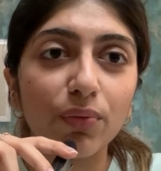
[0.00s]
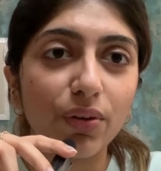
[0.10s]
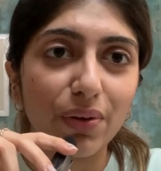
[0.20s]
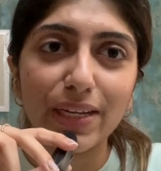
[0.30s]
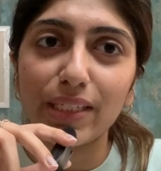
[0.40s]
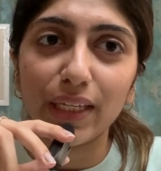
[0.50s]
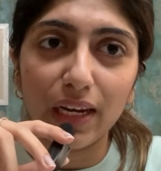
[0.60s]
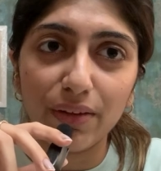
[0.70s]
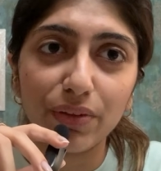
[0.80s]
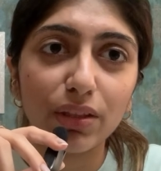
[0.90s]
of revising
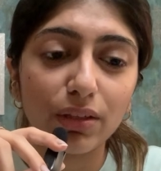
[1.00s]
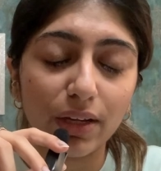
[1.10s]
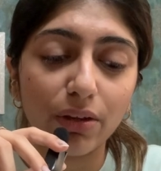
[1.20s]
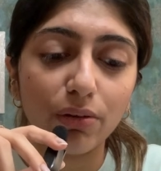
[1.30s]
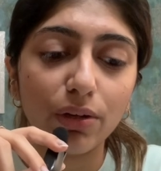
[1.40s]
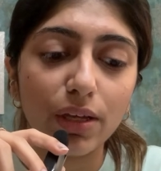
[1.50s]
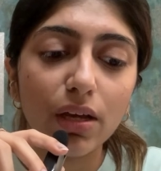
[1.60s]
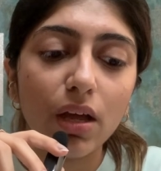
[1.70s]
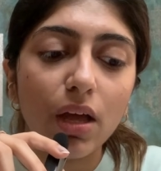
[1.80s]
11th regularly.